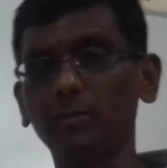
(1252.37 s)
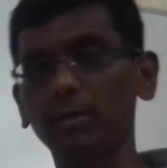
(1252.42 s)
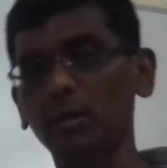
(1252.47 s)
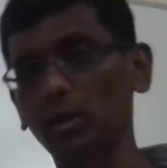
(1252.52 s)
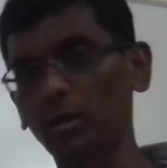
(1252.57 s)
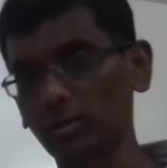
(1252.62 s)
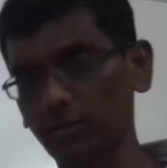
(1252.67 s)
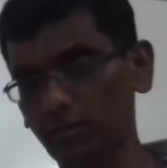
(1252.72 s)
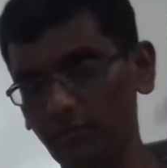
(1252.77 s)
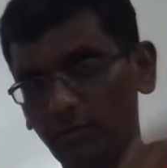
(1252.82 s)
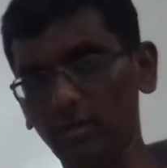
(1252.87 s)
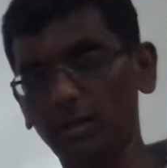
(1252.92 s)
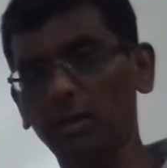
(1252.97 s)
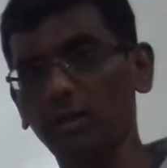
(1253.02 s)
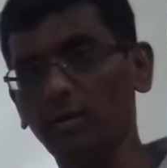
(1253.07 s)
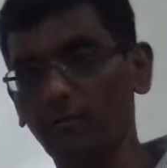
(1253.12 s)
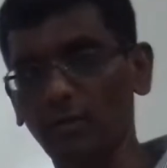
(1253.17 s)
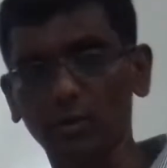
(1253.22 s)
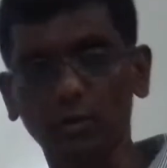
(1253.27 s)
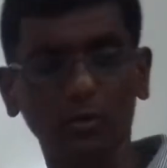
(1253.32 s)
because
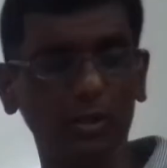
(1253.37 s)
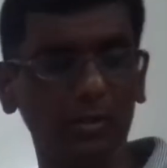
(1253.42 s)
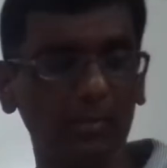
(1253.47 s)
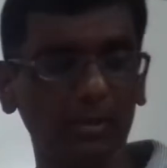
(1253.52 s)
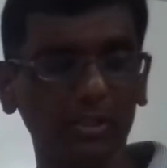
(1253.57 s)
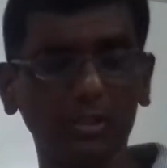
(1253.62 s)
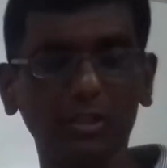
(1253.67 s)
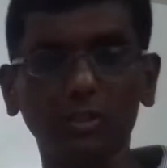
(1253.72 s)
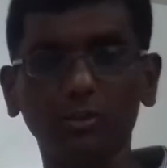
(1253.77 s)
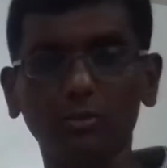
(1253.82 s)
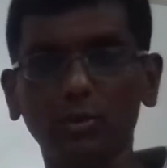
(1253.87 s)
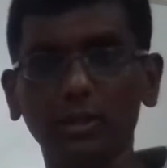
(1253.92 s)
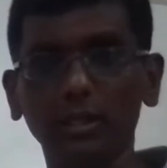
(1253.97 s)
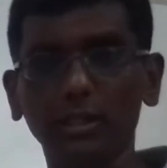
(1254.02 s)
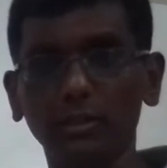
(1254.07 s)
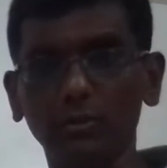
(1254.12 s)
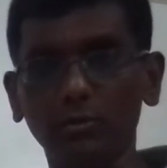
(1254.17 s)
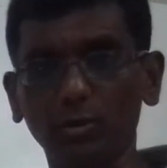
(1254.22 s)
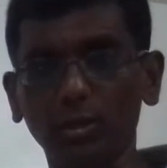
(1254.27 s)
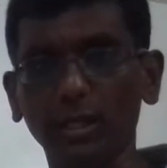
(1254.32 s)
we're going to mention
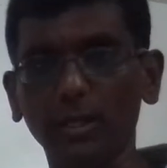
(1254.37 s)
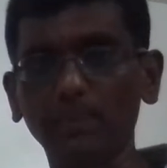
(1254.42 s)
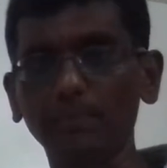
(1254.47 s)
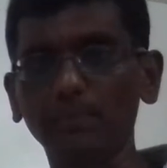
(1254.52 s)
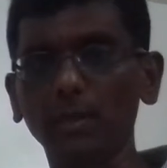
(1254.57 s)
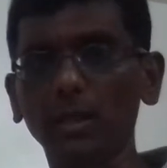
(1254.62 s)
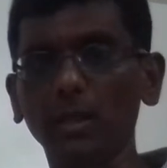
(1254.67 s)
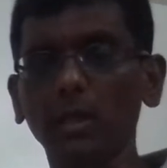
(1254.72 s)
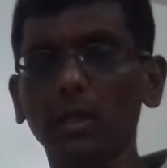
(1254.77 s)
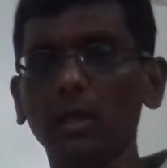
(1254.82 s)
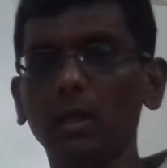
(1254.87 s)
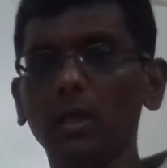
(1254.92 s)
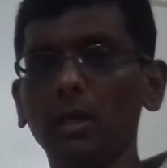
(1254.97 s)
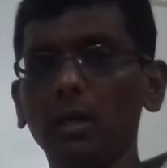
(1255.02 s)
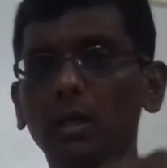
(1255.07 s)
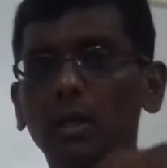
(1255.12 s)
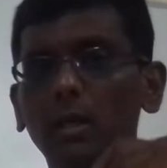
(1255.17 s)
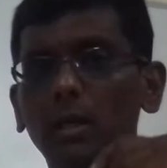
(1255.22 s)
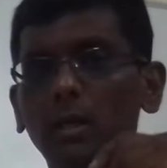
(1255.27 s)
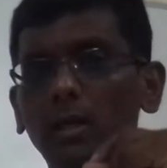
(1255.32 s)
today.
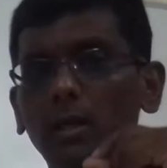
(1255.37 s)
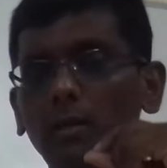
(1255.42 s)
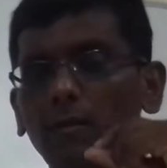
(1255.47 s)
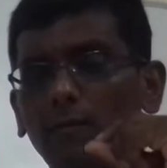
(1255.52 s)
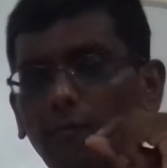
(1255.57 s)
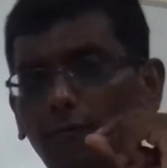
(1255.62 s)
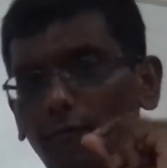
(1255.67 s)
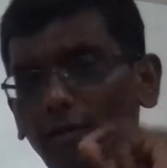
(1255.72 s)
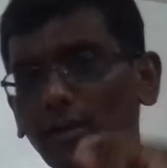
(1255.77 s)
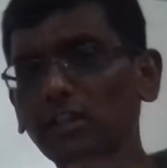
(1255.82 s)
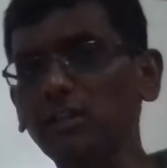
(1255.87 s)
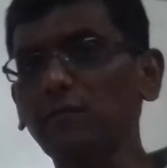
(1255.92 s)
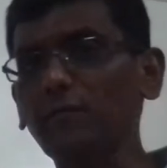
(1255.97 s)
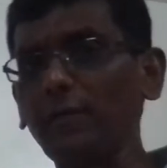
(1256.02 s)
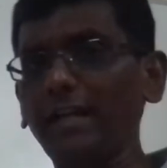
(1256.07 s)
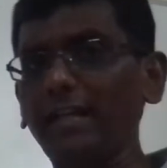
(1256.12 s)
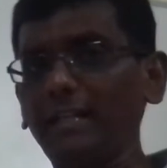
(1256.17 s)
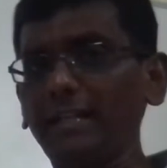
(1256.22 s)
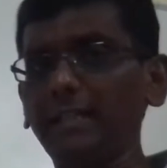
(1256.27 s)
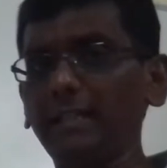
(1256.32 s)
First
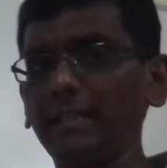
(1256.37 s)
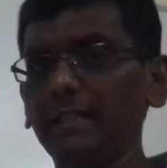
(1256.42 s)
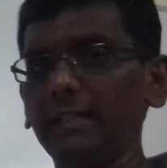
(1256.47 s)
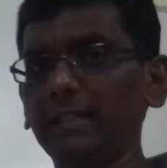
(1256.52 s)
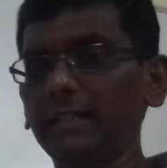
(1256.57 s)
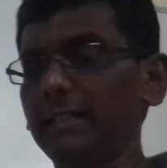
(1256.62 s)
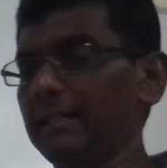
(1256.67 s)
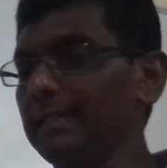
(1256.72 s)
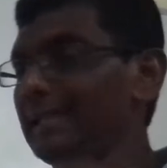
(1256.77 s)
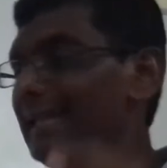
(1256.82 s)
factor.